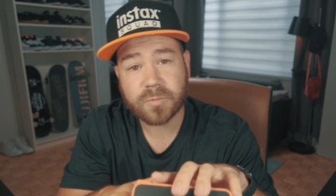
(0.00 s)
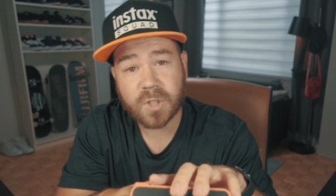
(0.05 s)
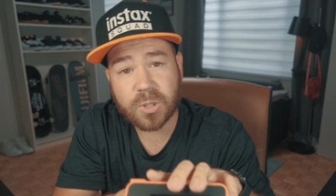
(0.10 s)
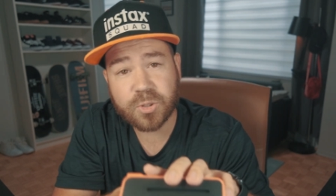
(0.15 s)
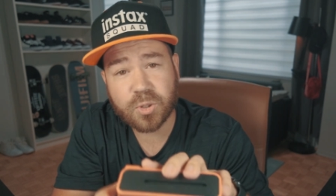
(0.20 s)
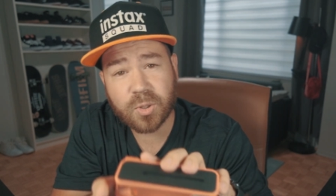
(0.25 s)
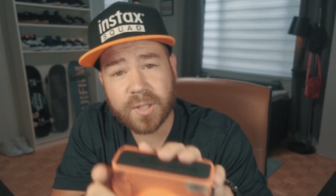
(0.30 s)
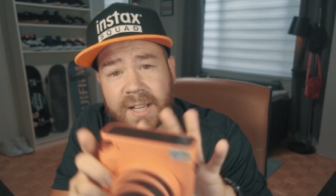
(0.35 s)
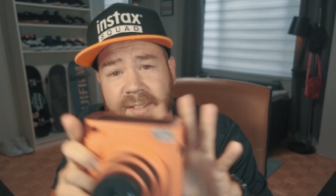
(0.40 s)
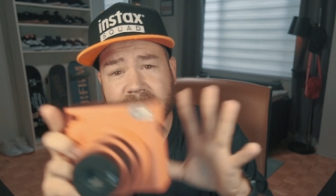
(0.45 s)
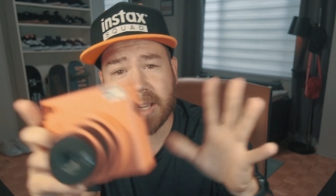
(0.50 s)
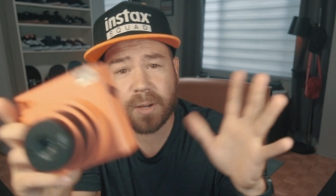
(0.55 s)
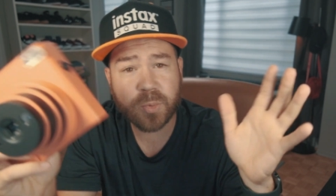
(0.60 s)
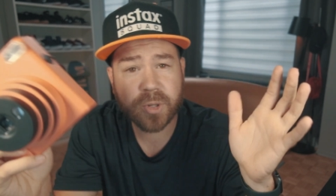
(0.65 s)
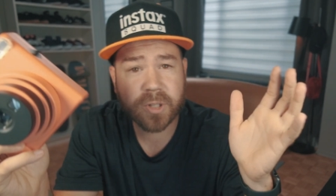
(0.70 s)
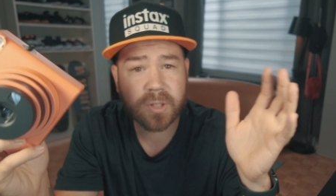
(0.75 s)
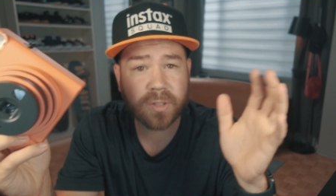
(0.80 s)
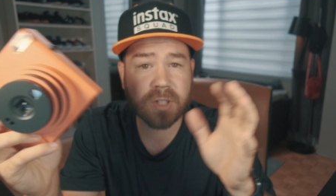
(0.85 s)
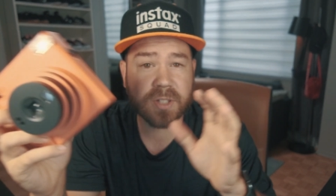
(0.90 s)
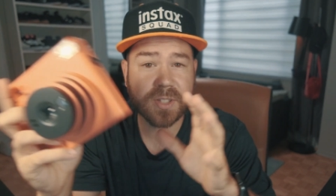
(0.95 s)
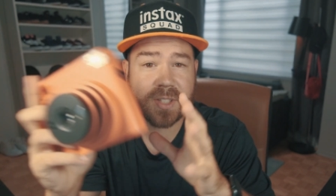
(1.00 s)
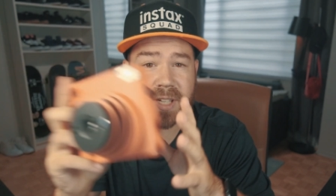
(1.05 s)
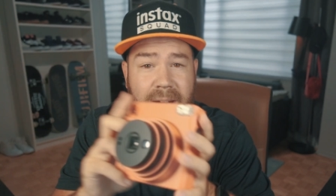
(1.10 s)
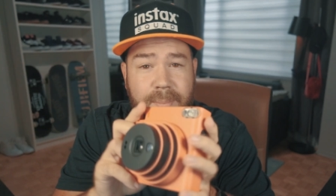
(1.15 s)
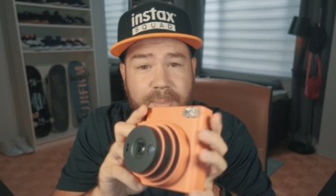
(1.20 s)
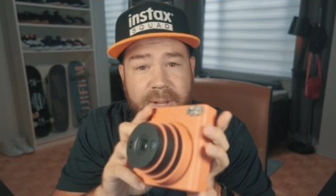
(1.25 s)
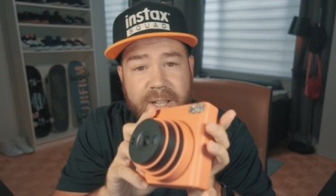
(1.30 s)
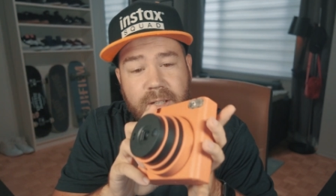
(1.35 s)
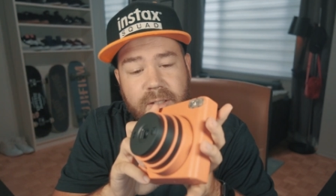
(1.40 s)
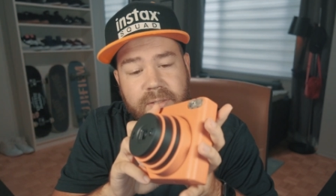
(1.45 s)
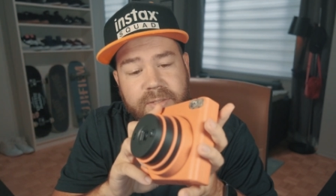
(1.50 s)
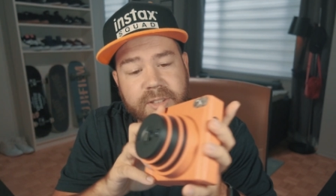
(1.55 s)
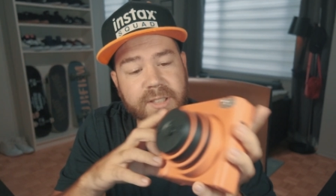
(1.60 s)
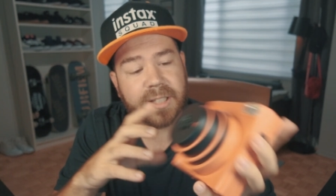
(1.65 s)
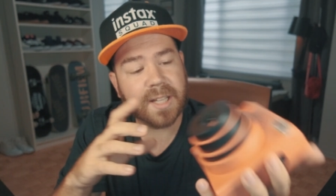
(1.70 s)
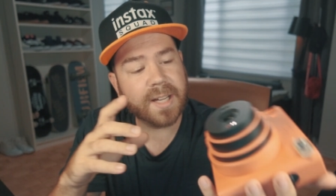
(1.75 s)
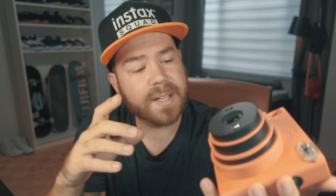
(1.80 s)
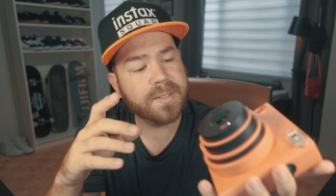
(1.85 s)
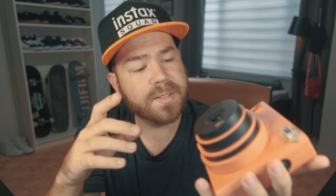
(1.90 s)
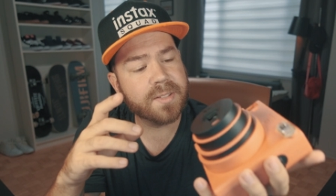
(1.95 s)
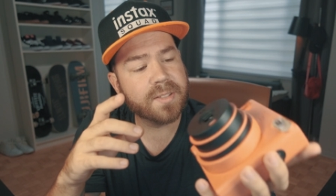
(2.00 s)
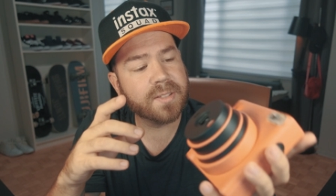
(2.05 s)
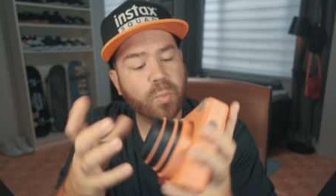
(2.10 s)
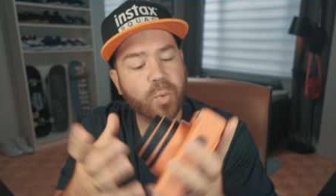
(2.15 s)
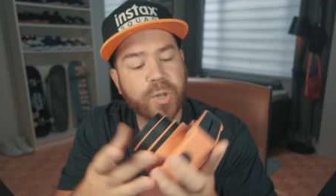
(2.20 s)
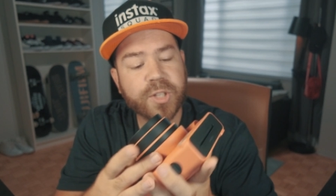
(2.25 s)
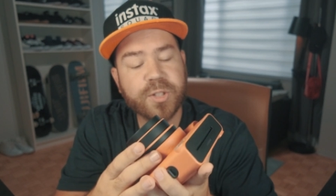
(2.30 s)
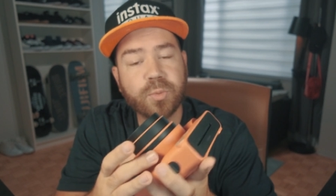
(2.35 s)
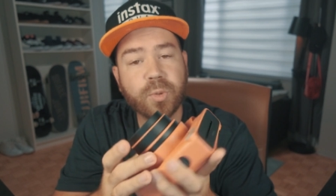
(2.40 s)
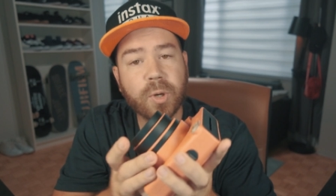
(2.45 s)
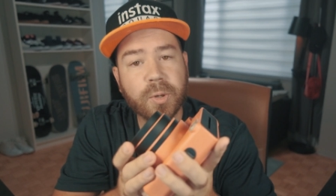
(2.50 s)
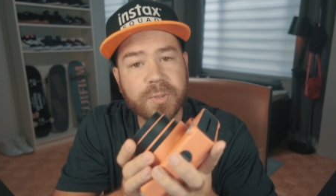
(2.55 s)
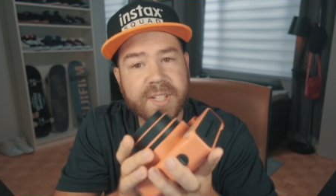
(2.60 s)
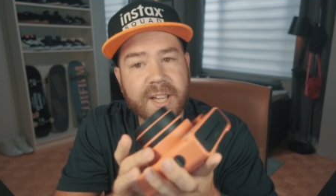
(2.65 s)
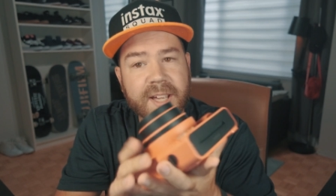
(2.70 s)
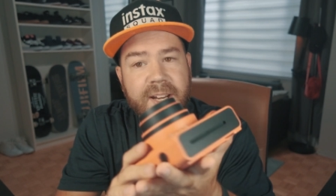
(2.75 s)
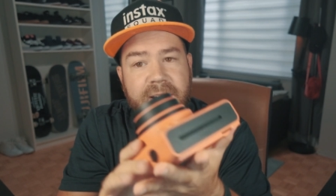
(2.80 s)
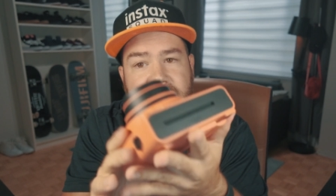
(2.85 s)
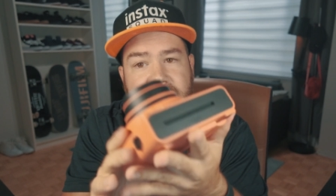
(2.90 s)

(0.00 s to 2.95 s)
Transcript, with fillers: So now that we're on the topic of the lens, when you rotate